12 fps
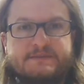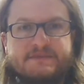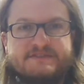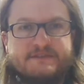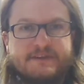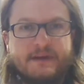
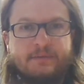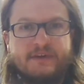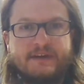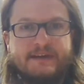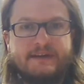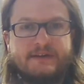Mr.
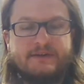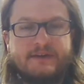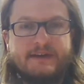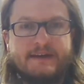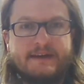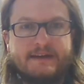Demony
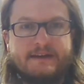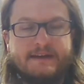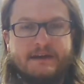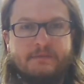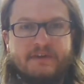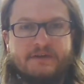here, and
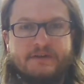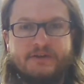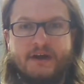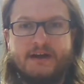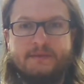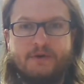I'm here to
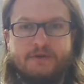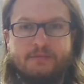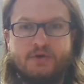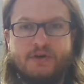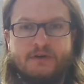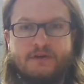talk about the
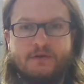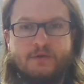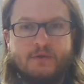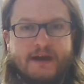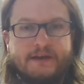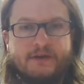book Little
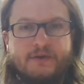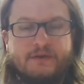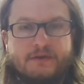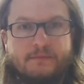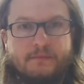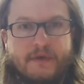Rhino,
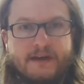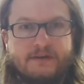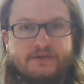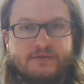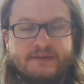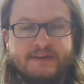My
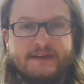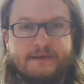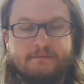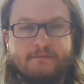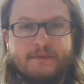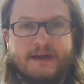New
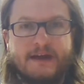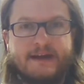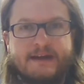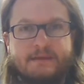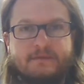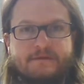Team.
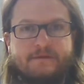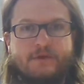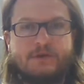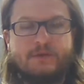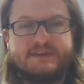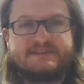And
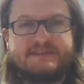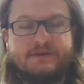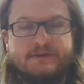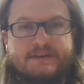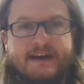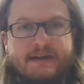before we
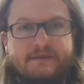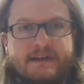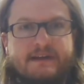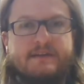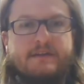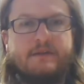start diving
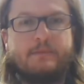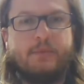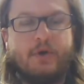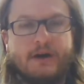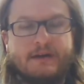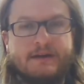into the
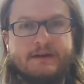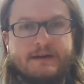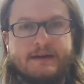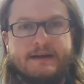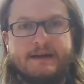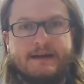book,
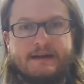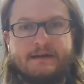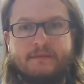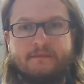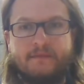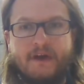
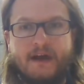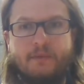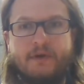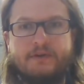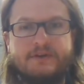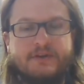I
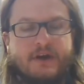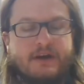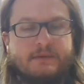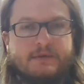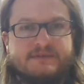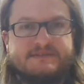want you to talk
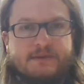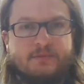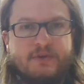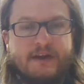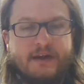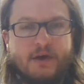about with
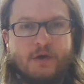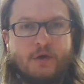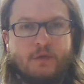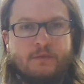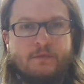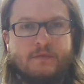someone at
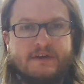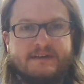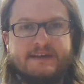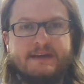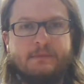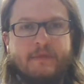home, a
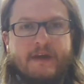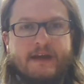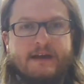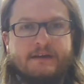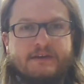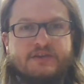team
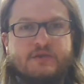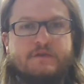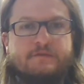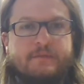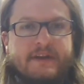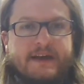that
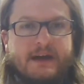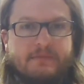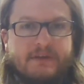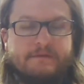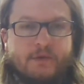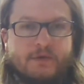you've been on
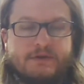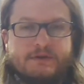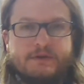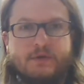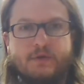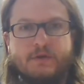
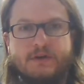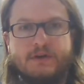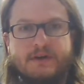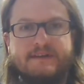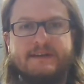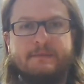before, or
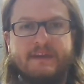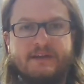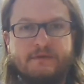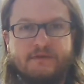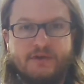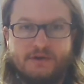a team that
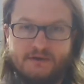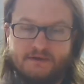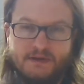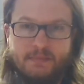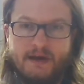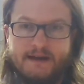you've
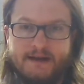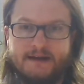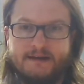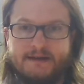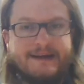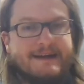currently been
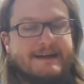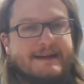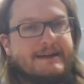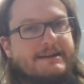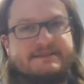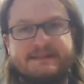on.
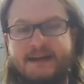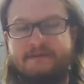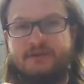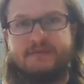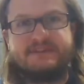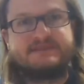And it doesn't have
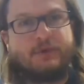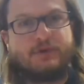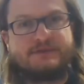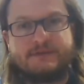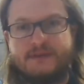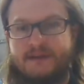to be
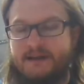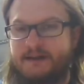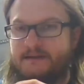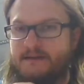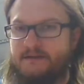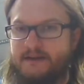sports
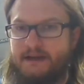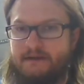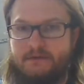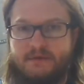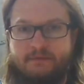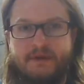related, doesn't have
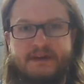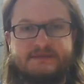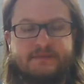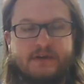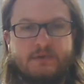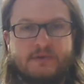to be
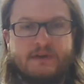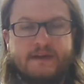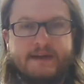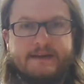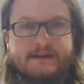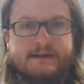baseball
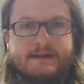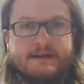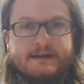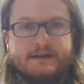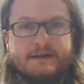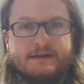related,
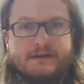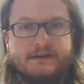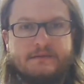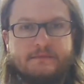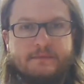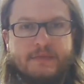
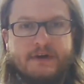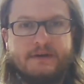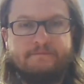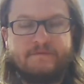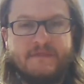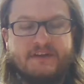
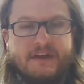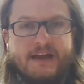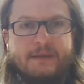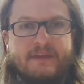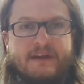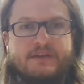but a
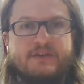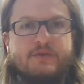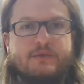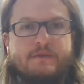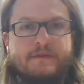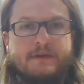time that
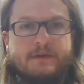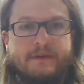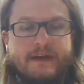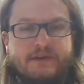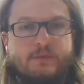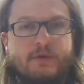you feel
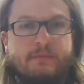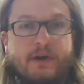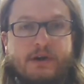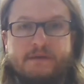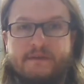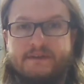that you've been
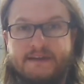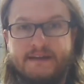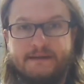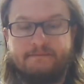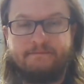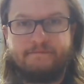part of a
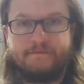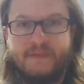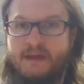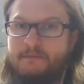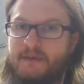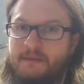team.
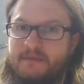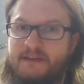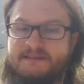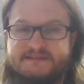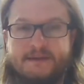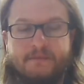And maybe
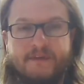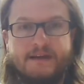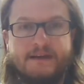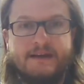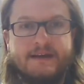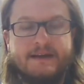it's
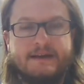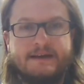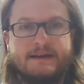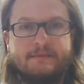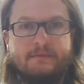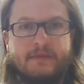something
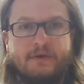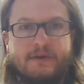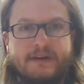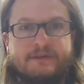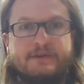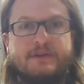
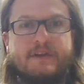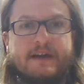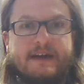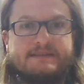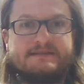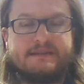about in your
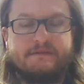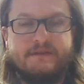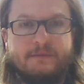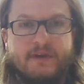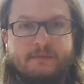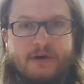class, if
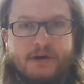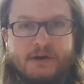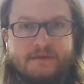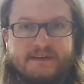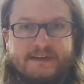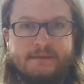you've been part
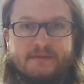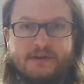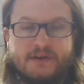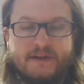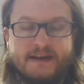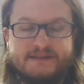of a team in
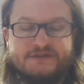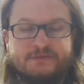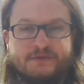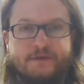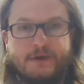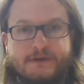your classroom
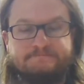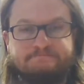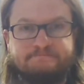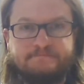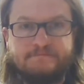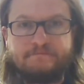before.
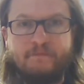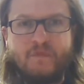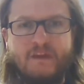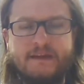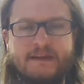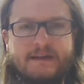
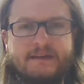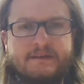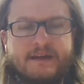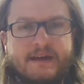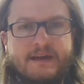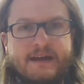
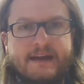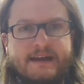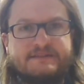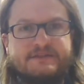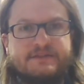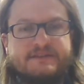And
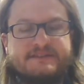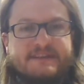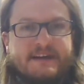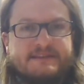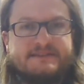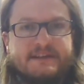as you're
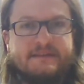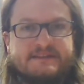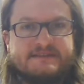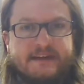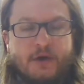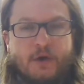discussing
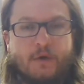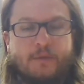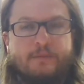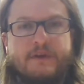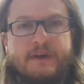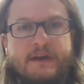this at
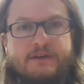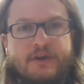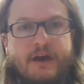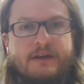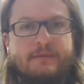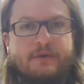home,
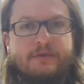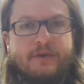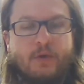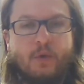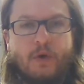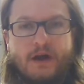talk about the
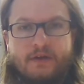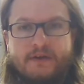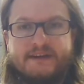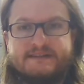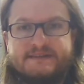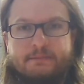
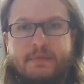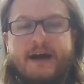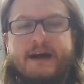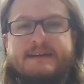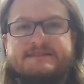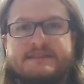qualities, the
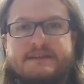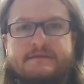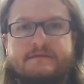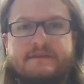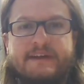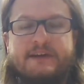
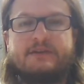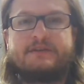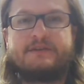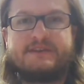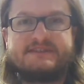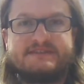positive
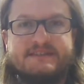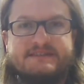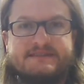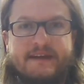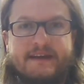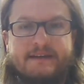
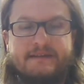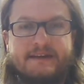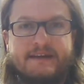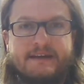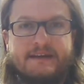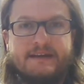characteristics that
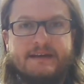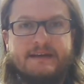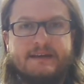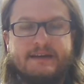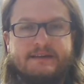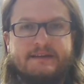a
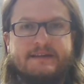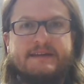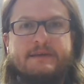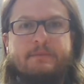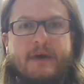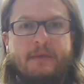
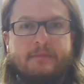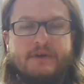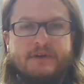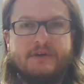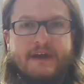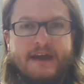team
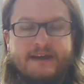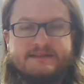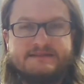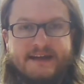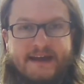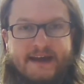member
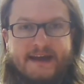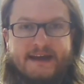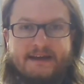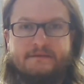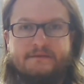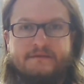has to
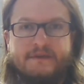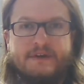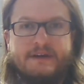have.